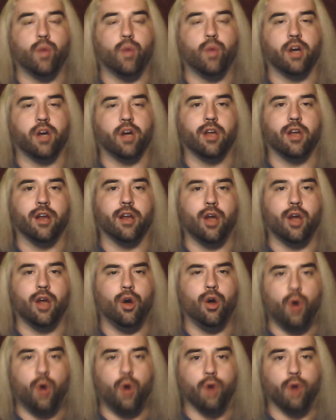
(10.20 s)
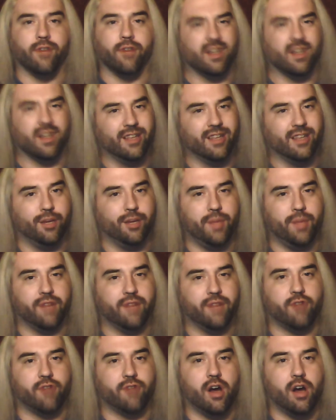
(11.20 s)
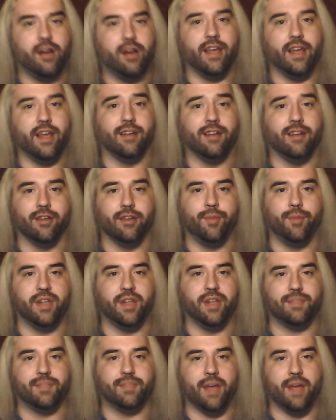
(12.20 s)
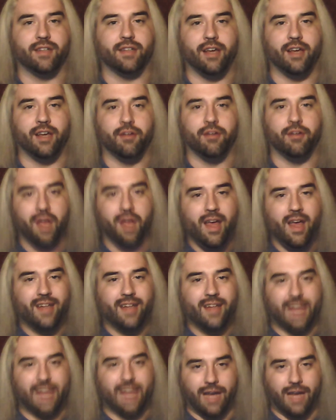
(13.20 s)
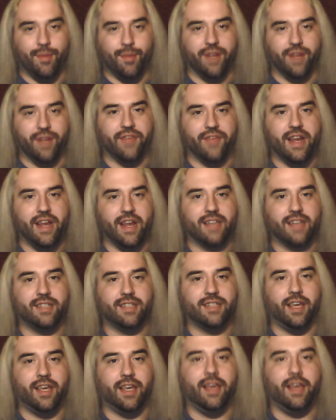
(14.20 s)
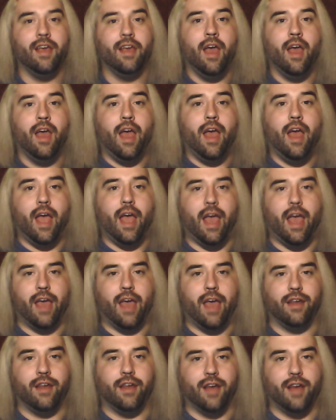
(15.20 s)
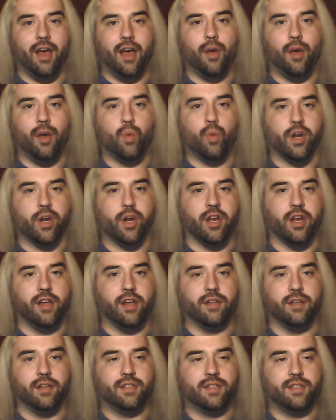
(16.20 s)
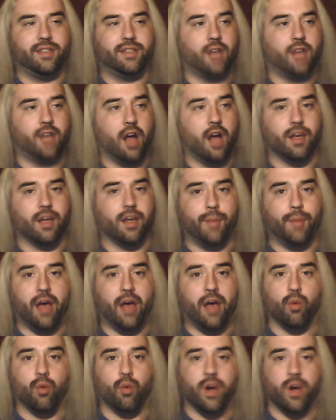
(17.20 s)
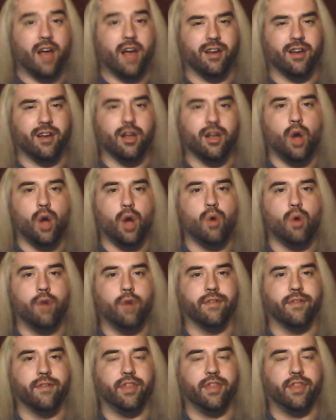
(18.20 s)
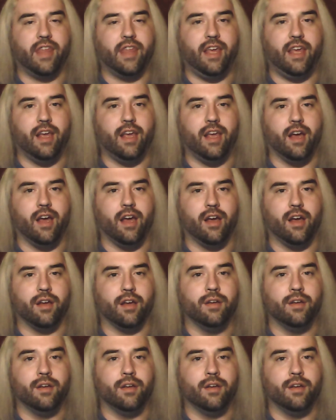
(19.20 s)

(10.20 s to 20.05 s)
are going to go over a little bit of Raw and a little bit of SmackDown, tiny bit of NXT, and we're going to talk about, we're not going to go over the